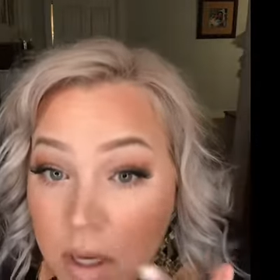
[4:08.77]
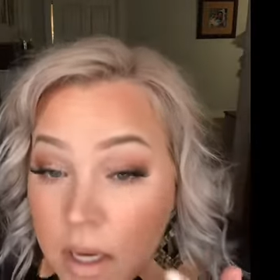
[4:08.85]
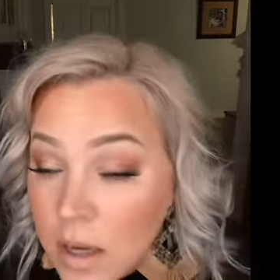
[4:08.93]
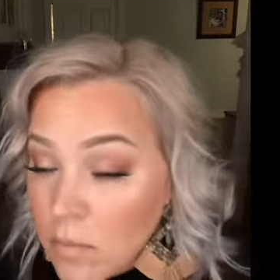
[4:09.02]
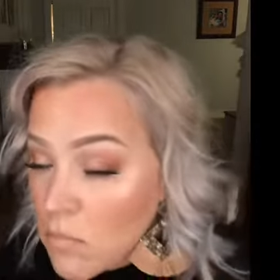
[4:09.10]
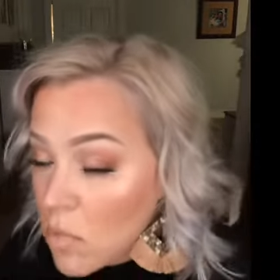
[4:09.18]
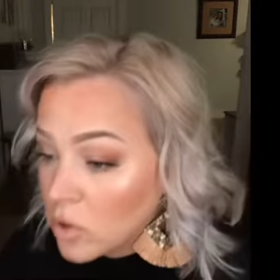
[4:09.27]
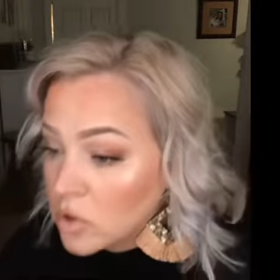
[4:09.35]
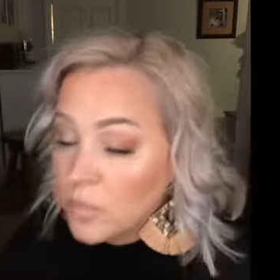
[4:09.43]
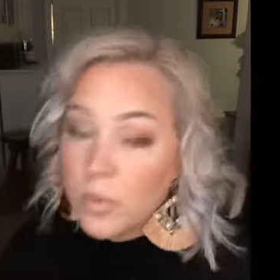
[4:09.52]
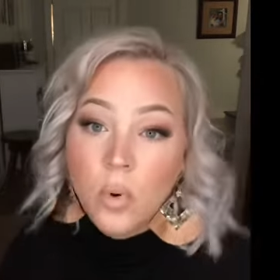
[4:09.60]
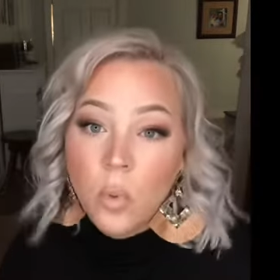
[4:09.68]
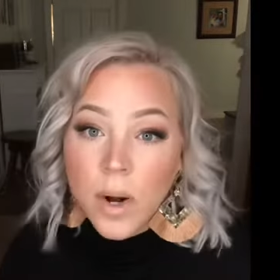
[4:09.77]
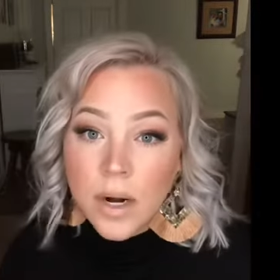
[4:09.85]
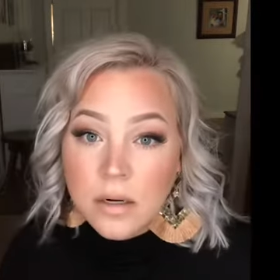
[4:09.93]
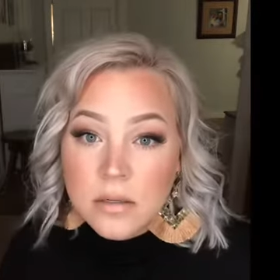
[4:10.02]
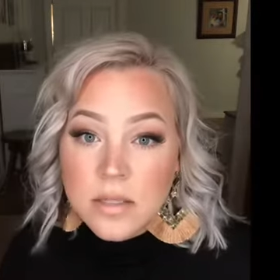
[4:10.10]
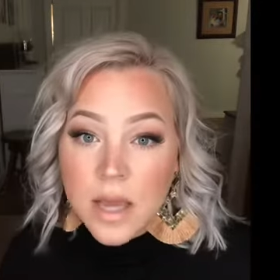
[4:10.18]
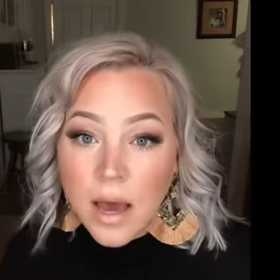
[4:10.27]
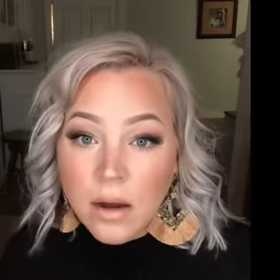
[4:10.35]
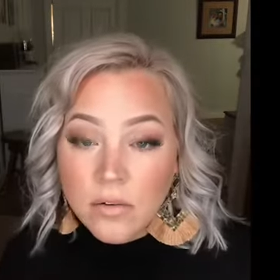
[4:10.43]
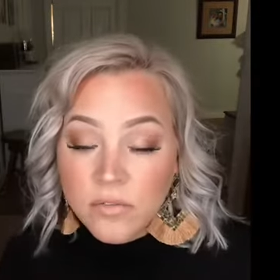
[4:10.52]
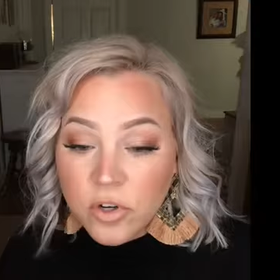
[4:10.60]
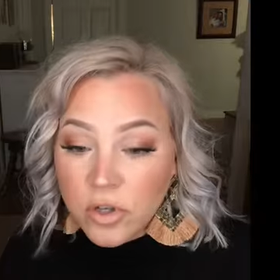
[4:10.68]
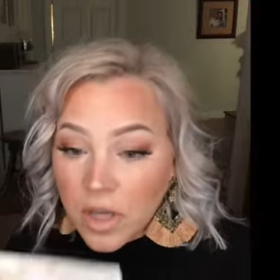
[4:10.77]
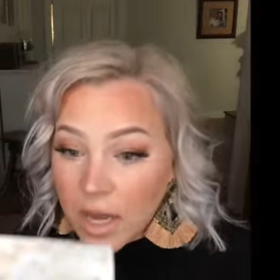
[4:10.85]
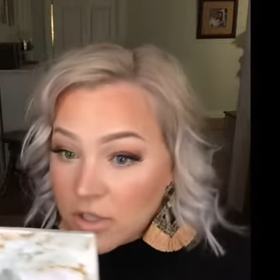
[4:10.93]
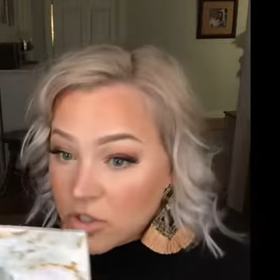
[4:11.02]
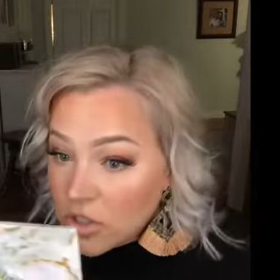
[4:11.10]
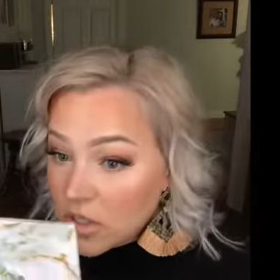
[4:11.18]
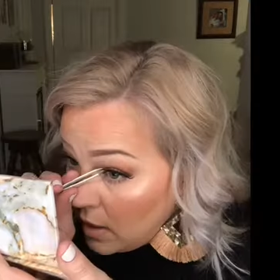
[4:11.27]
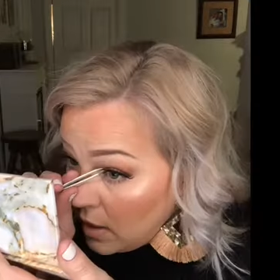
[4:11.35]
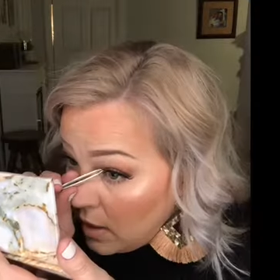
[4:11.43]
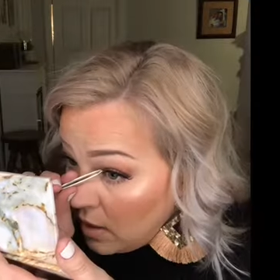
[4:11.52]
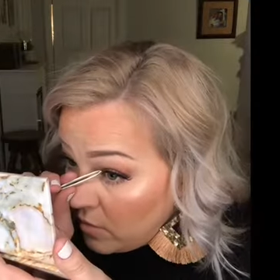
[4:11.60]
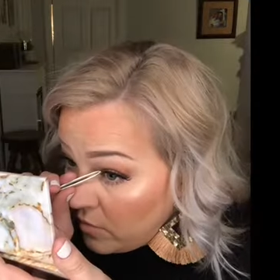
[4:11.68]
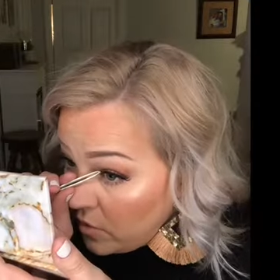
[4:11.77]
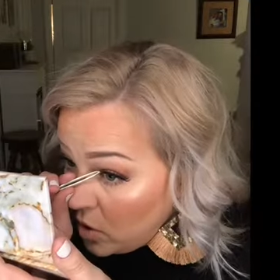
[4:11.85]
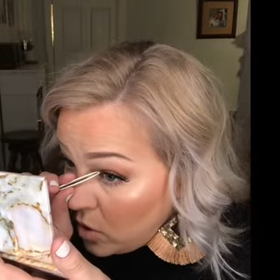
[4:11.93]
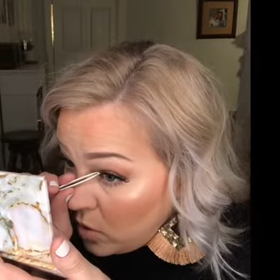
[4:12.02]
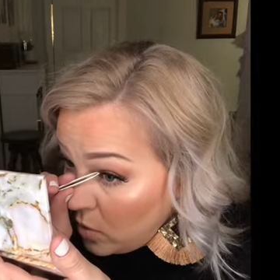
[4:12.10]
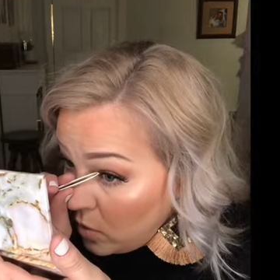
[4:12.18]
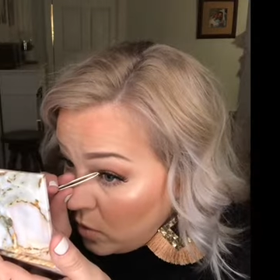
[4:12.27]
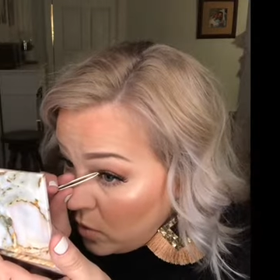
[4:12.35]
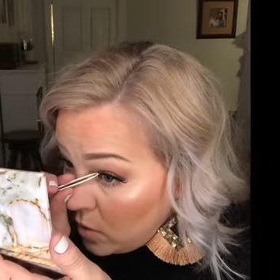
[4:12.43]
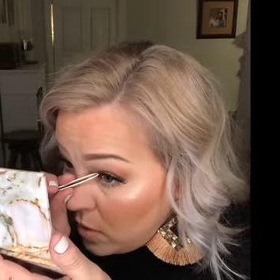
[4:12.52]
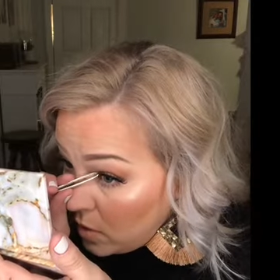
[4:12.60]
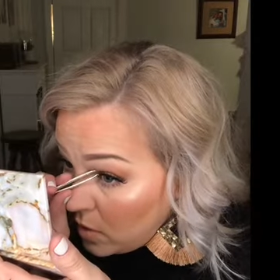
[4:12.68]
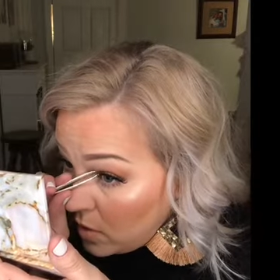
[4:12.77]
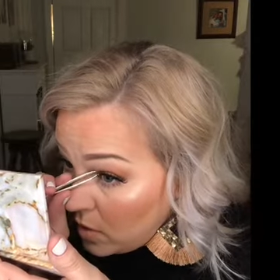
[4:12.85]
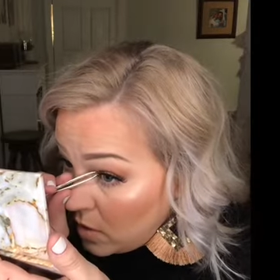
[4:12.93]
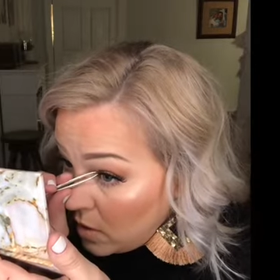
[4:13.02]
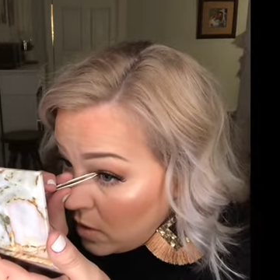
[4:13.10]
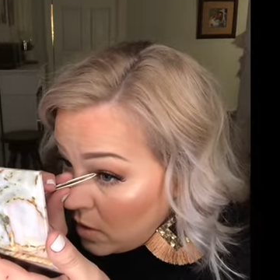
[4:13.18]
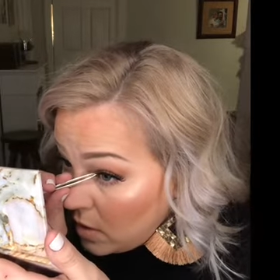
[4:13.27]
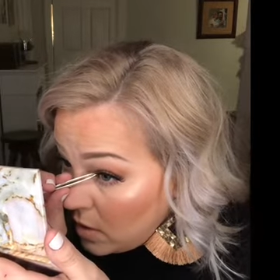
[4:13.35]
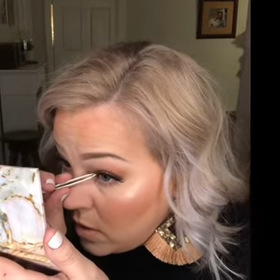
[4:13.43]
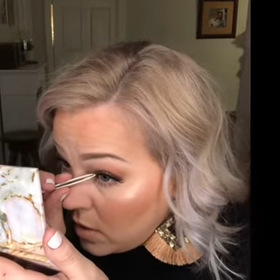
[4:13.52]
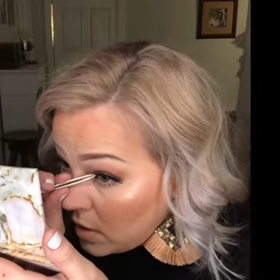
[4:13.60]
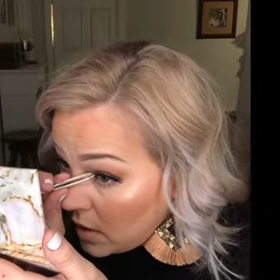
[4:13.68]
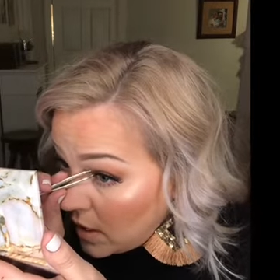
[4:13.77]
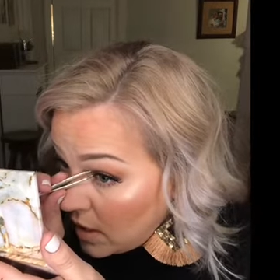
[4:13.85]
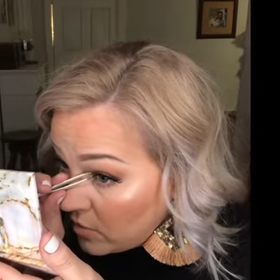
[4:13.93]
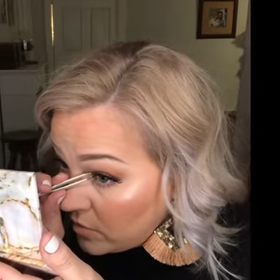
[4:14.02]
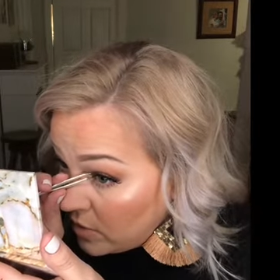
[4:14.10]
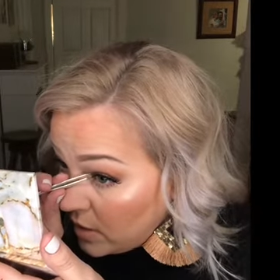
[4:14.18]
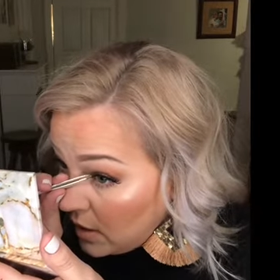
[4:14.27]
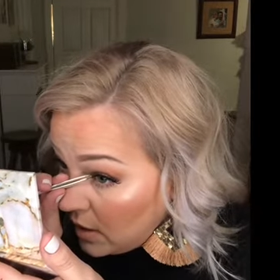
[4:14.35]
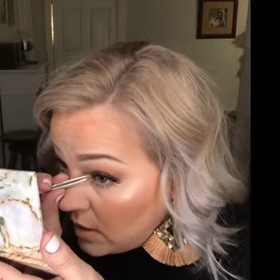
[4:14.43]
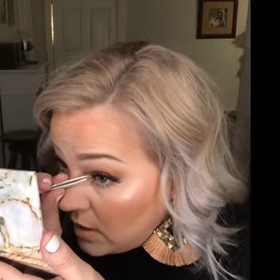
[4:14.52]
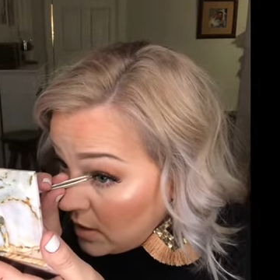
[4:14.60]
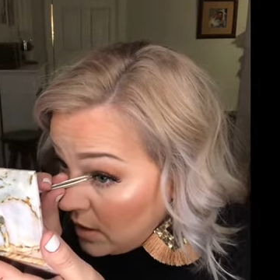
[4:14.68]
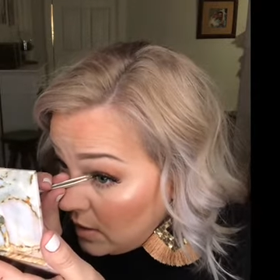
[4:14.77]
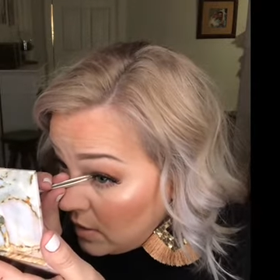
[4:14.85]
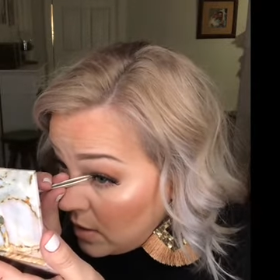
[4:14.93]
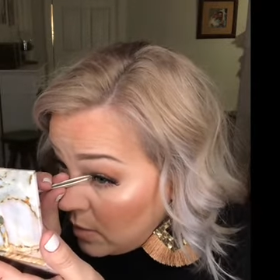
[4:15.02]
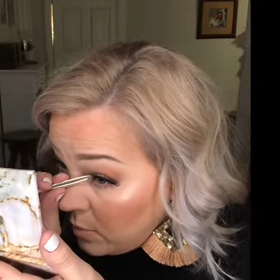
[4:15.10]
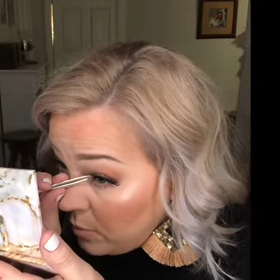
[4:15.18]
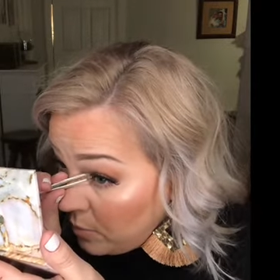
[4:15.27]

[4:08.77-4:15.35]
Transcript: get multiple wears out of your lashes if you carefully clean them.